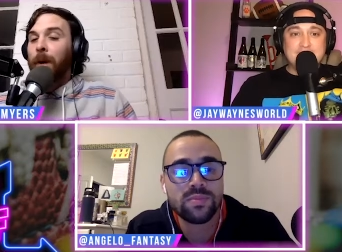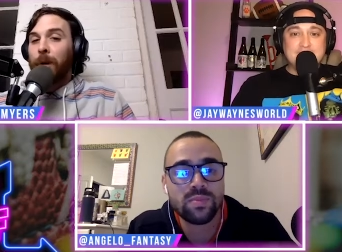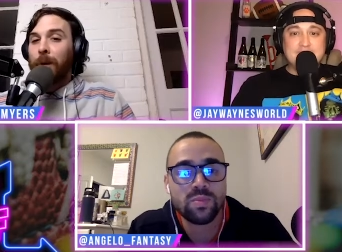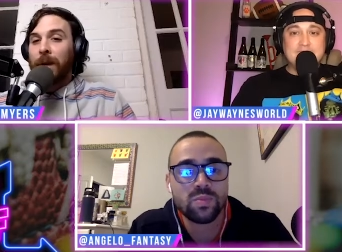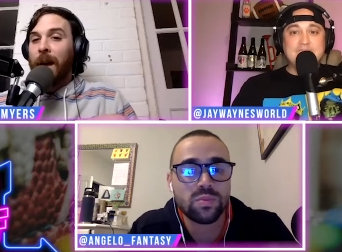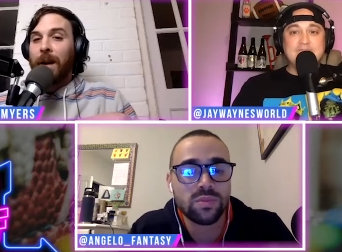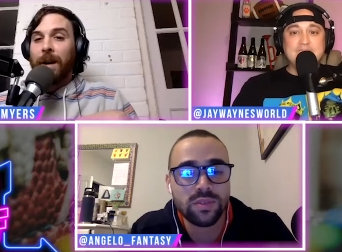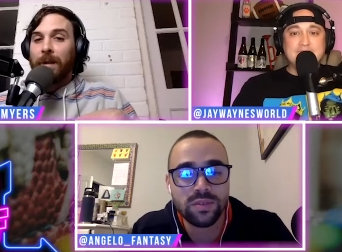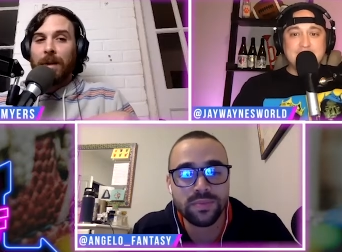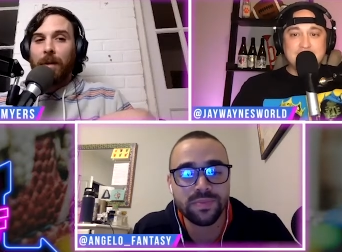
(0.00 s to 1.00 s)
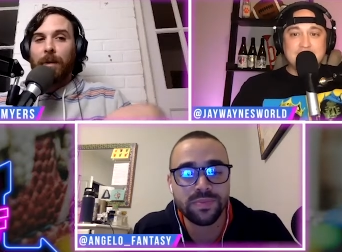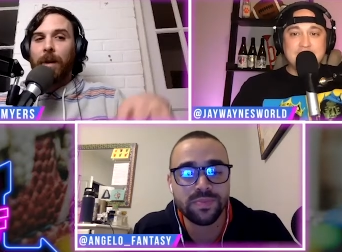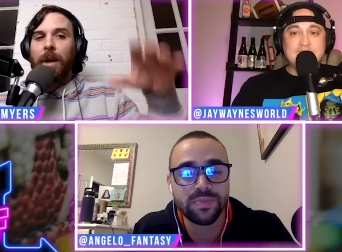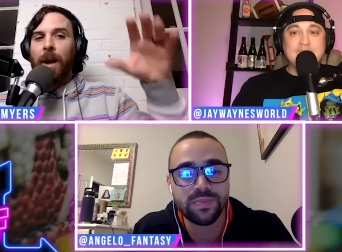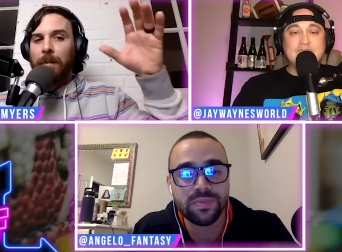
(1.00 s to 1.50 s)
Speaker 1: agree with that
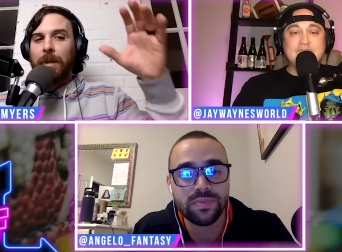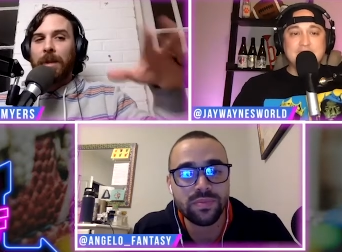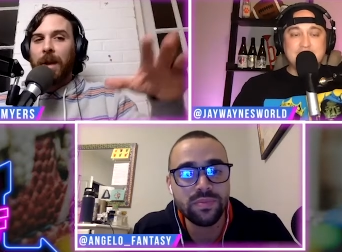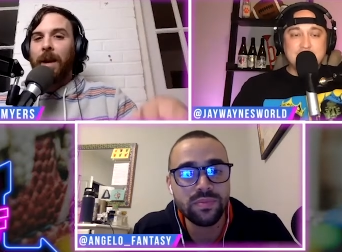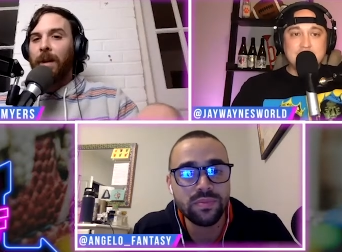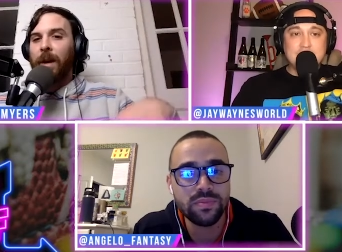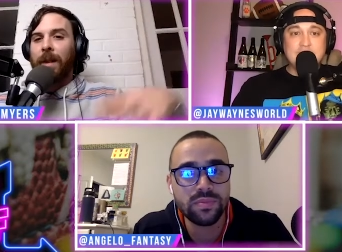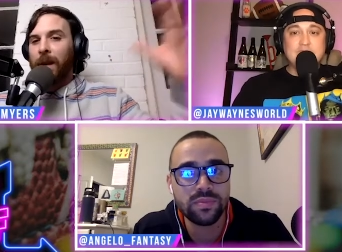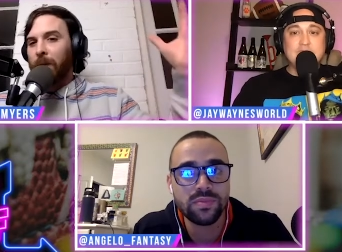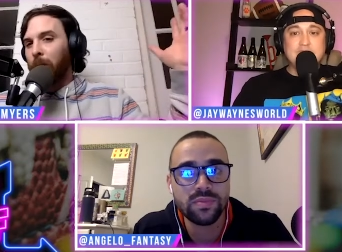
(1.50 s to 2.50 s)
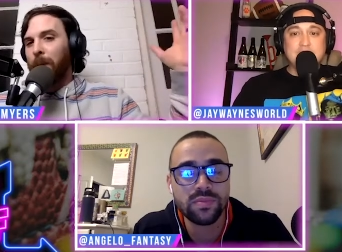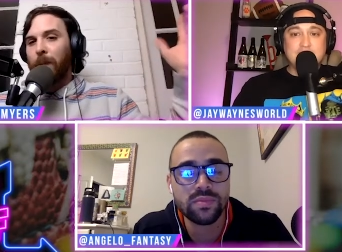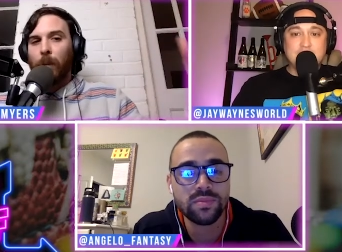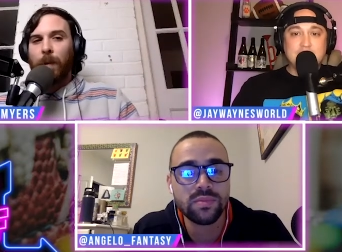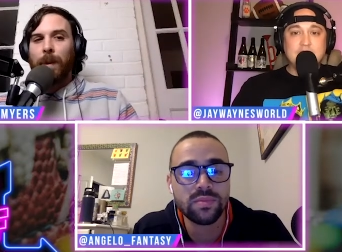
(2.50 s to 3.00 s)
necessarily. I'm just saying like that's what
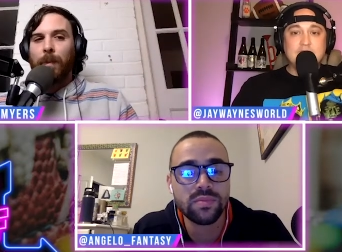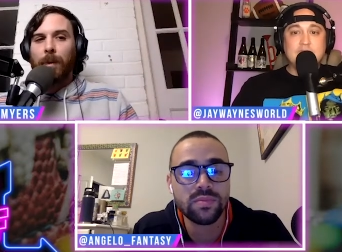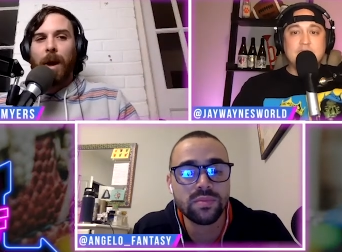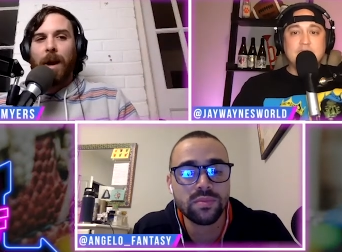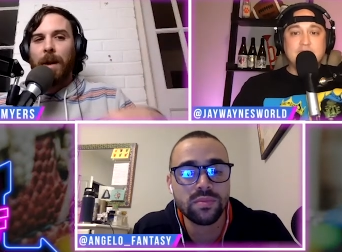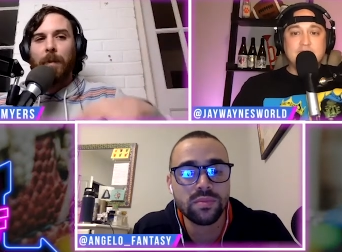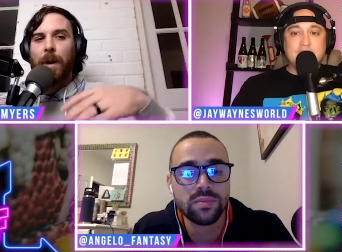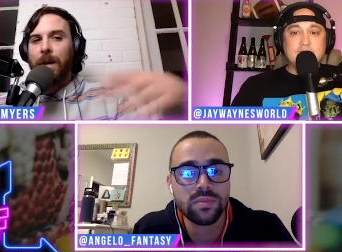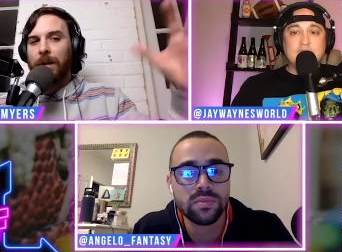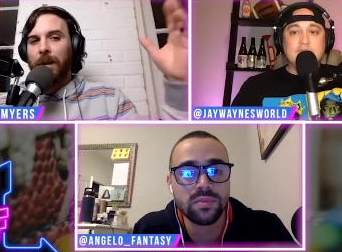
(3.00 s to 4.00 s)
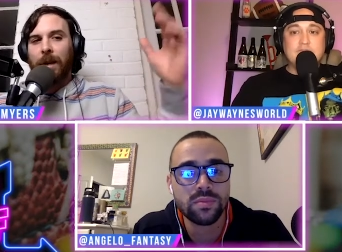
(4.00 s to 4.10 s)
people where people are at anyway. And